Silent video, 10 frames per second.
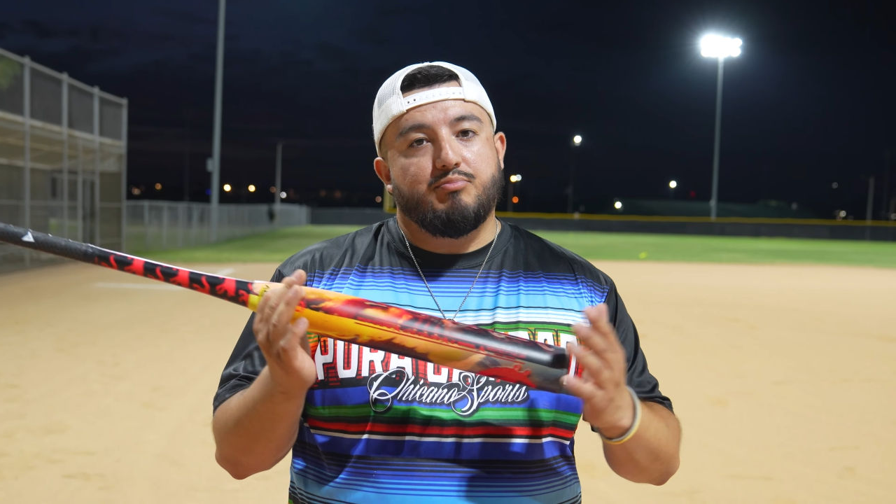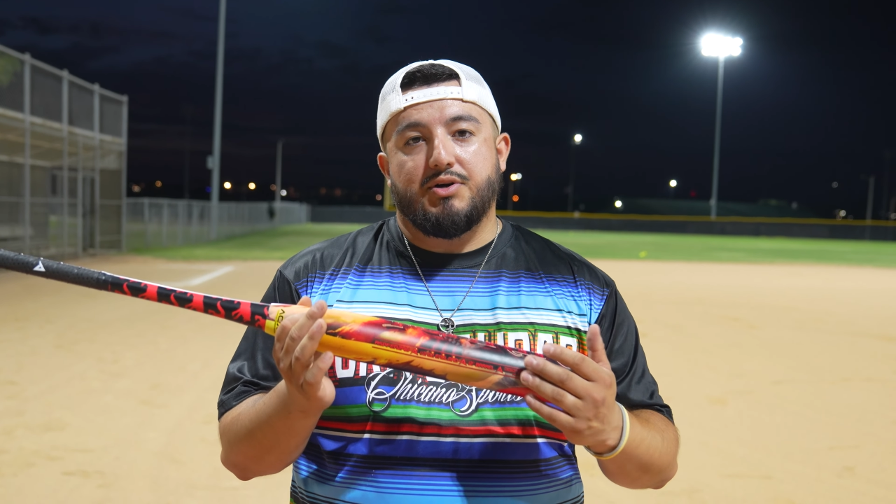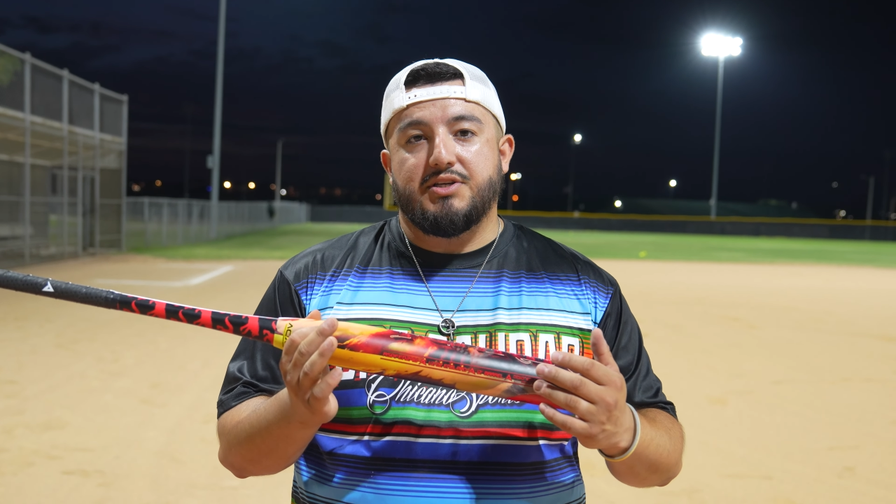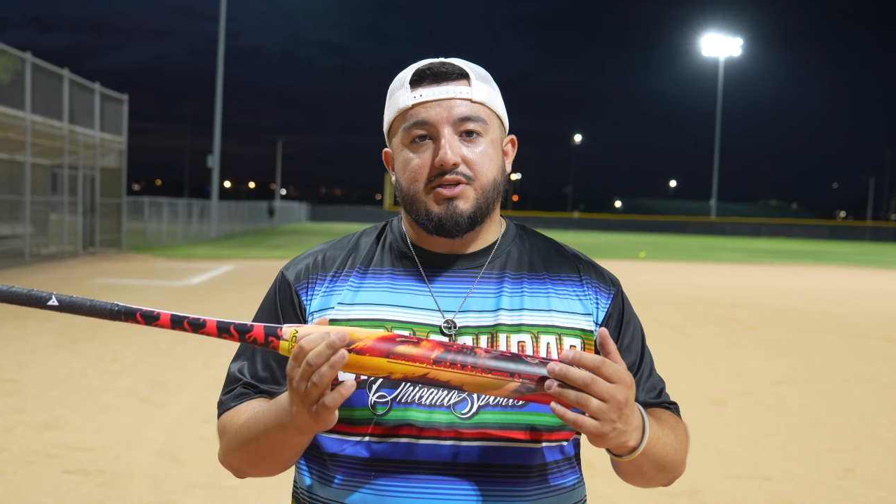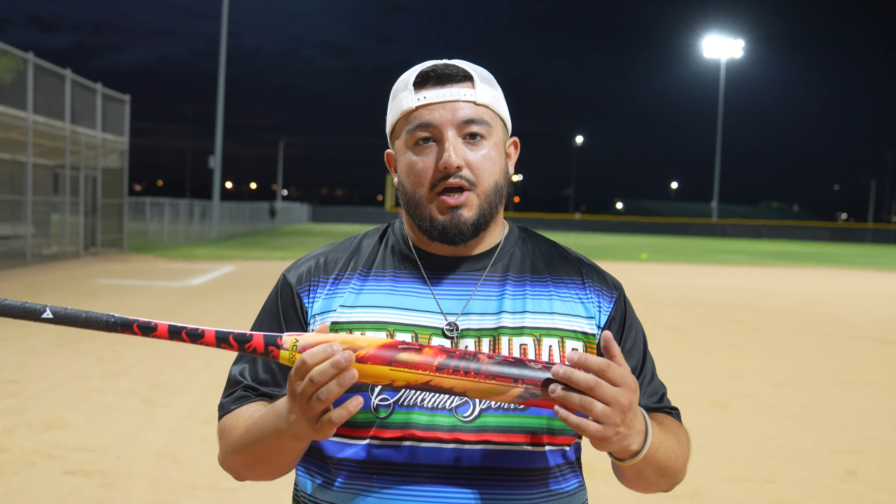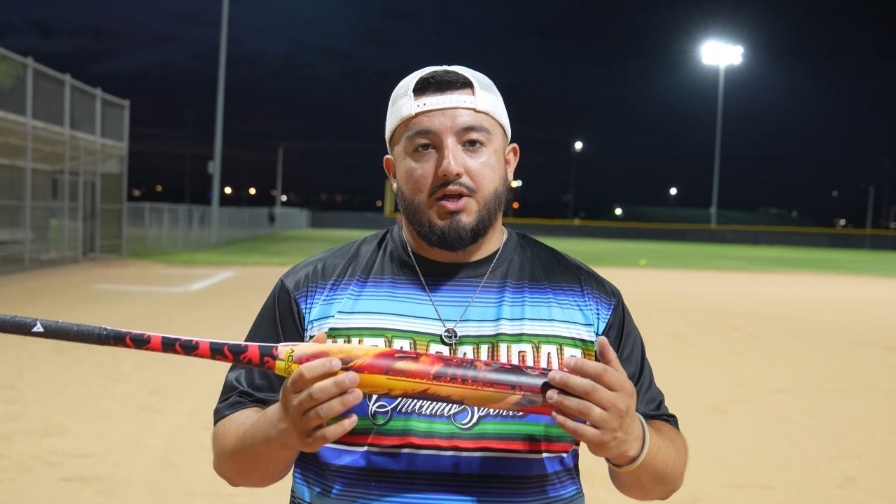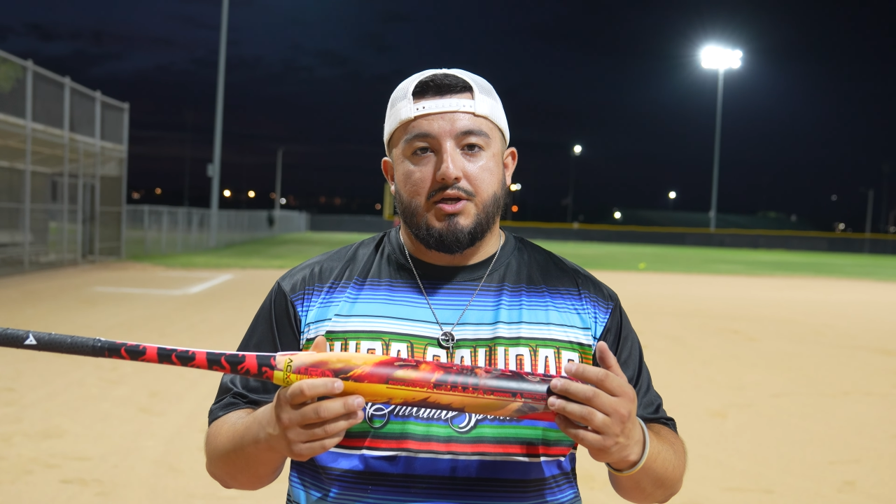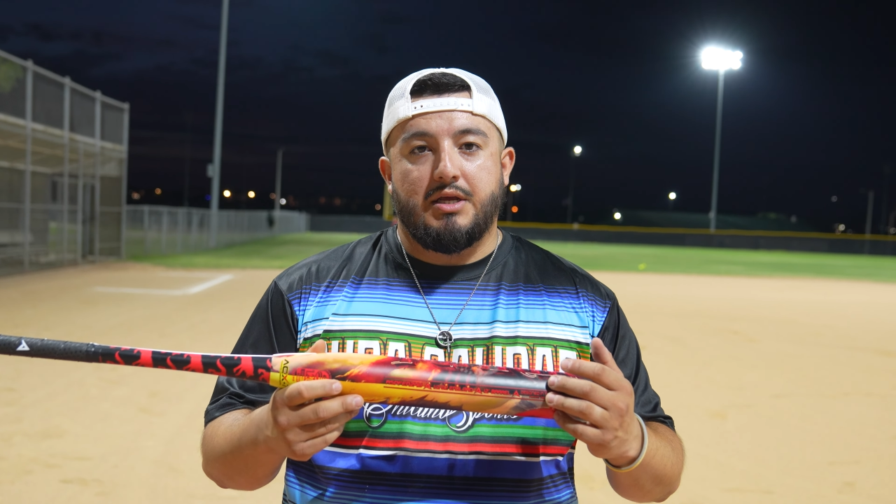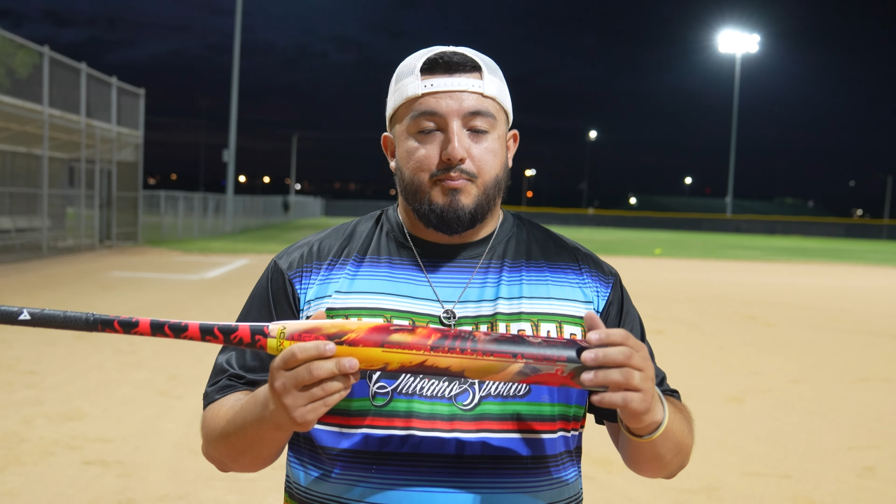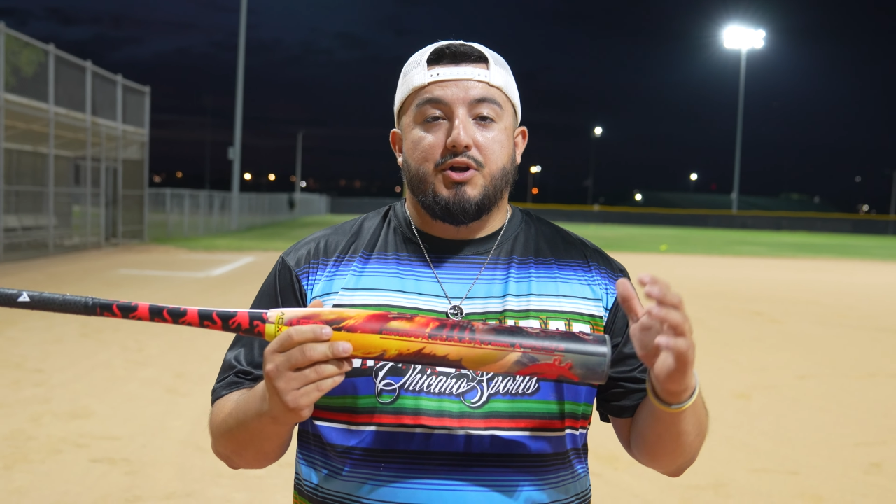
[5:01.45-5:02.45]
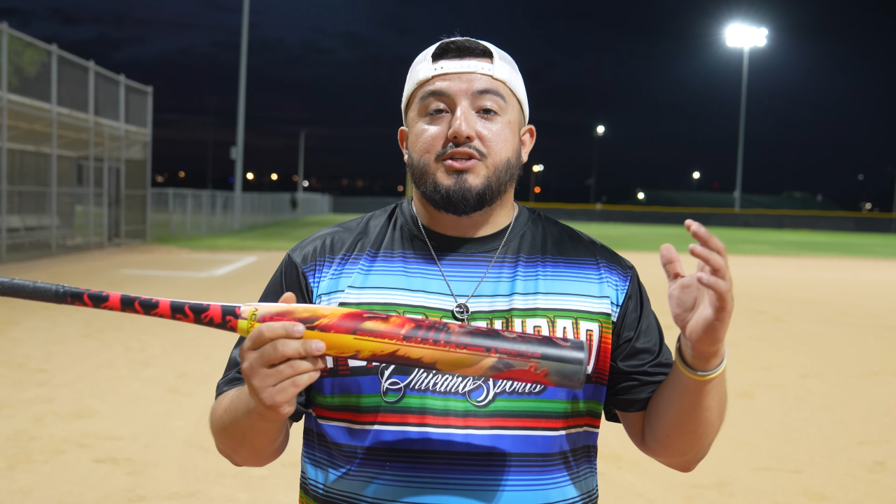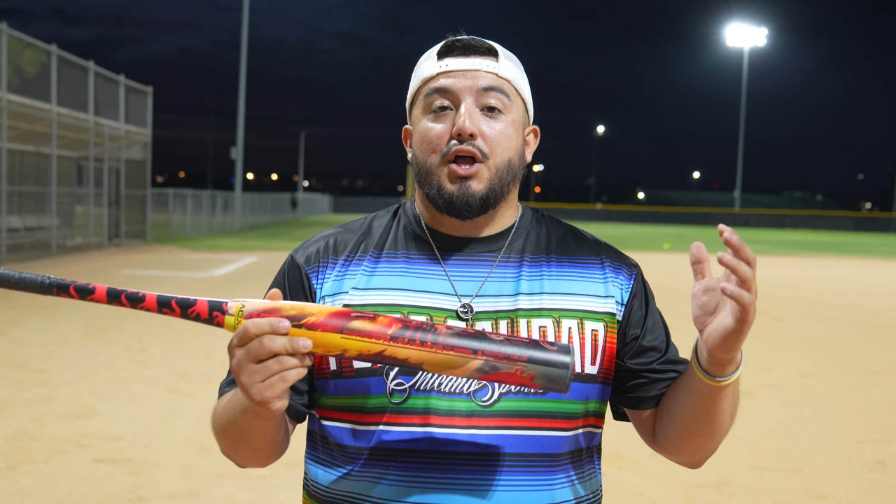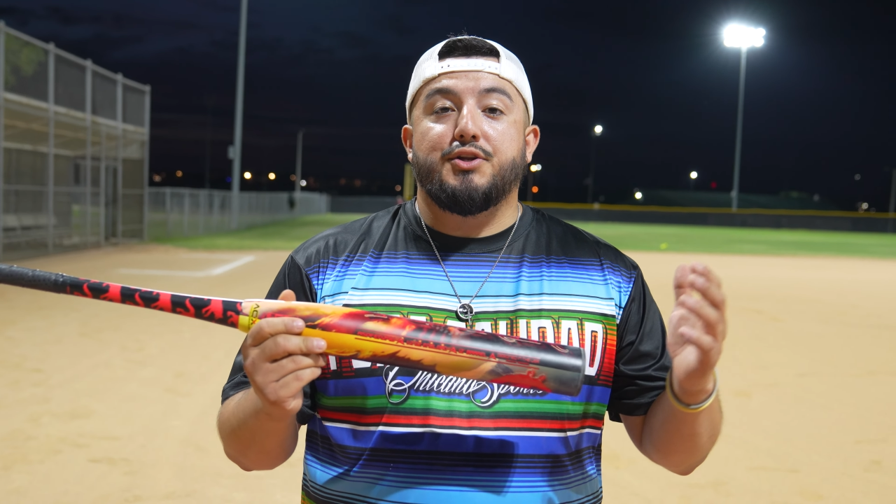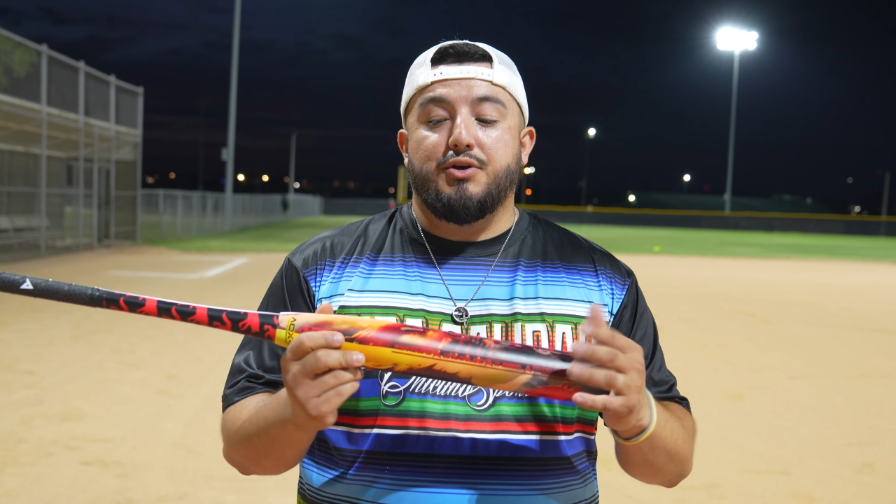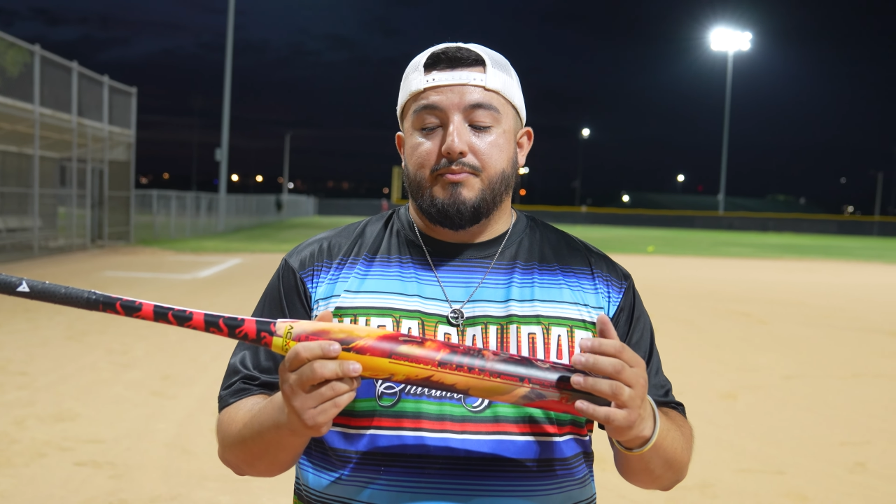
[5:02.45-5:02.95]
pretty solid pretty
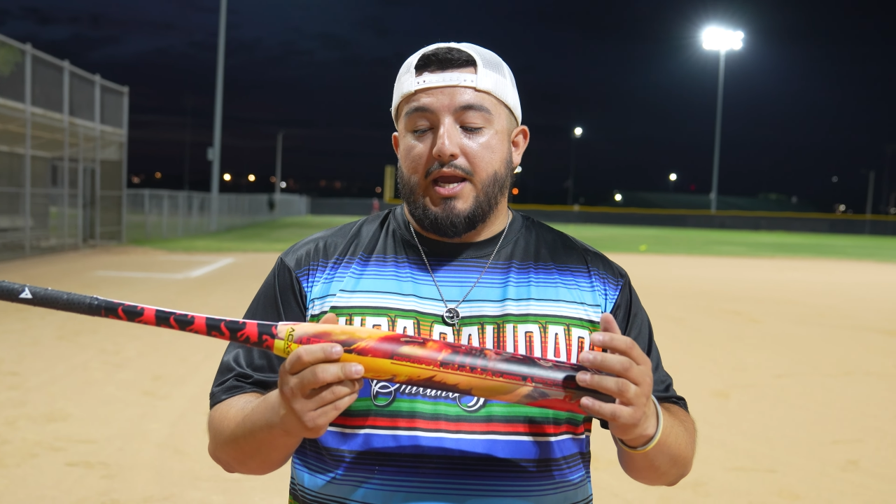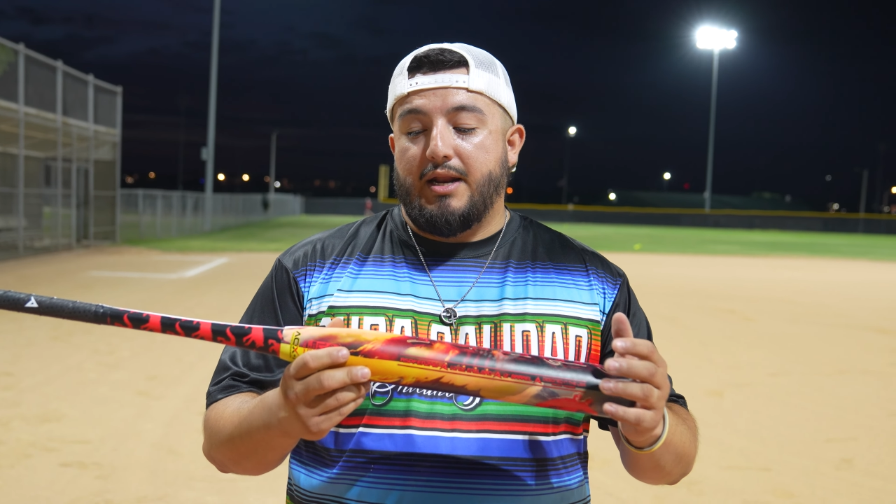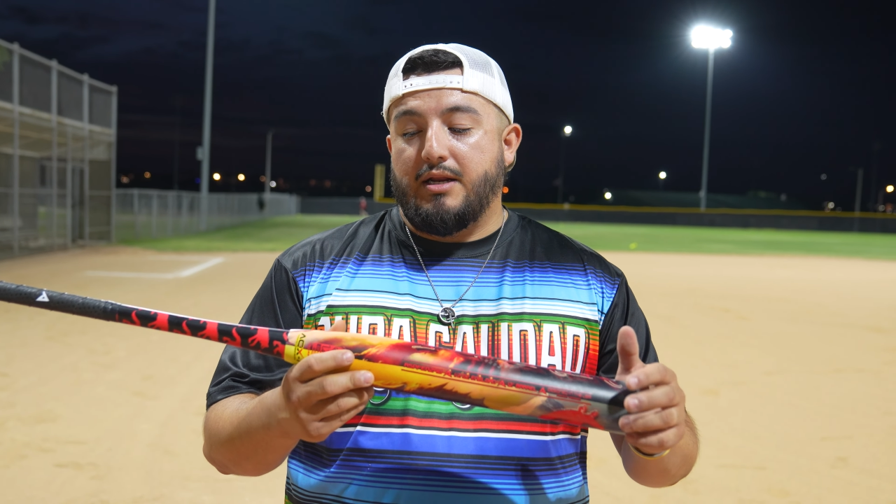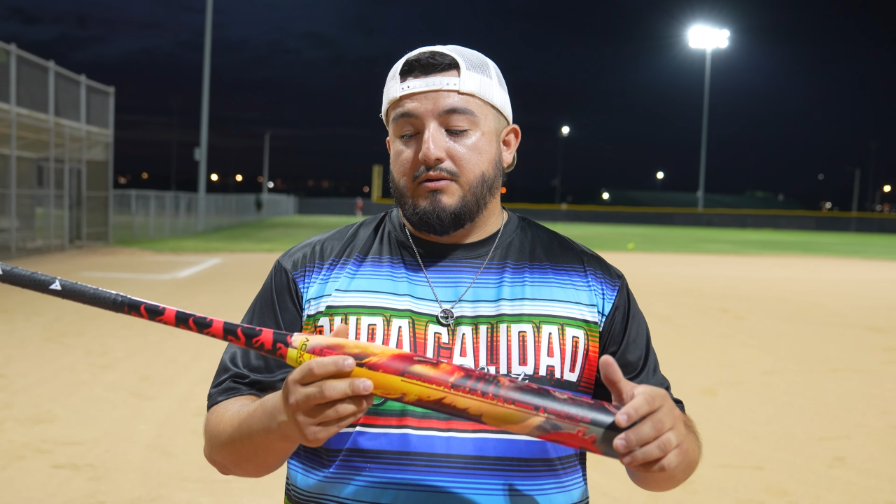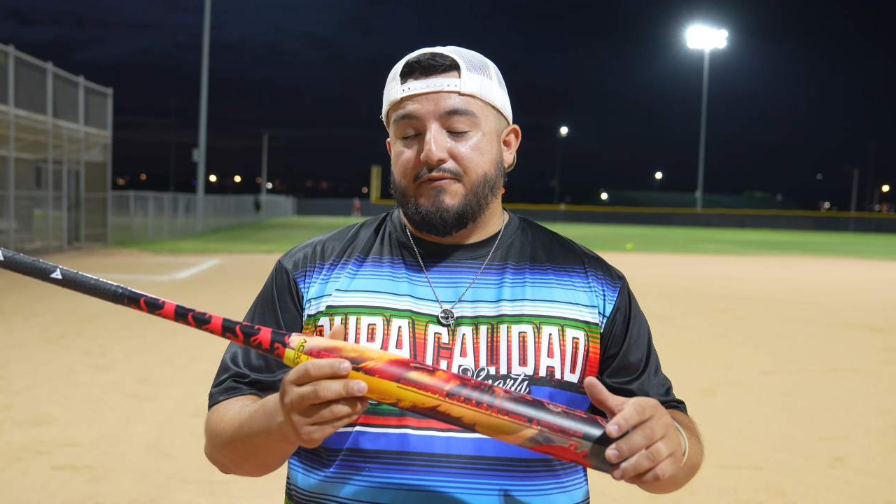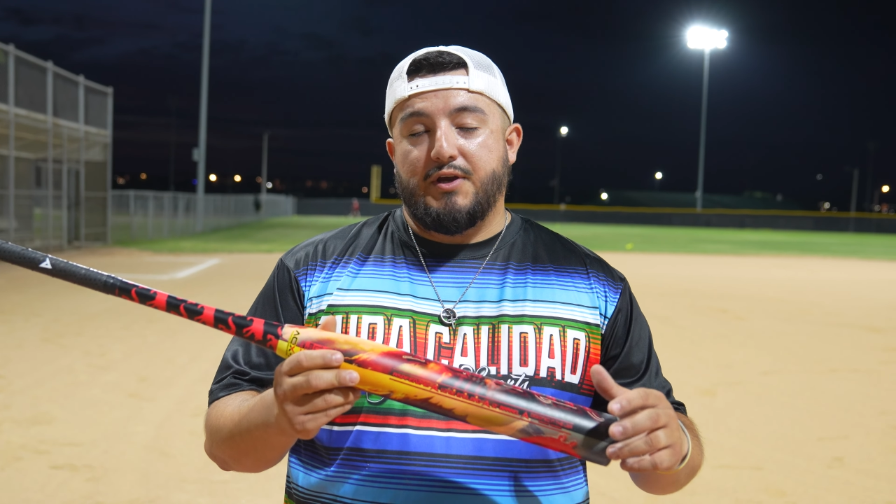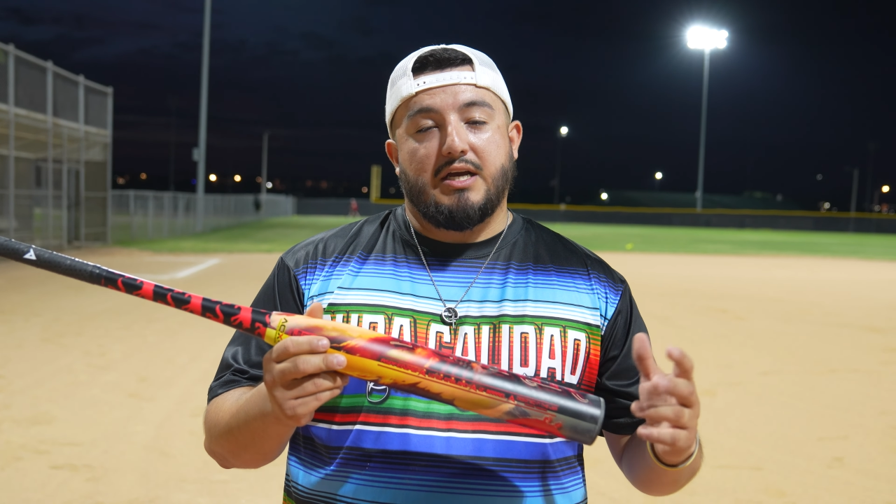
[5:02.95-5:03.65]
solid dude man and if you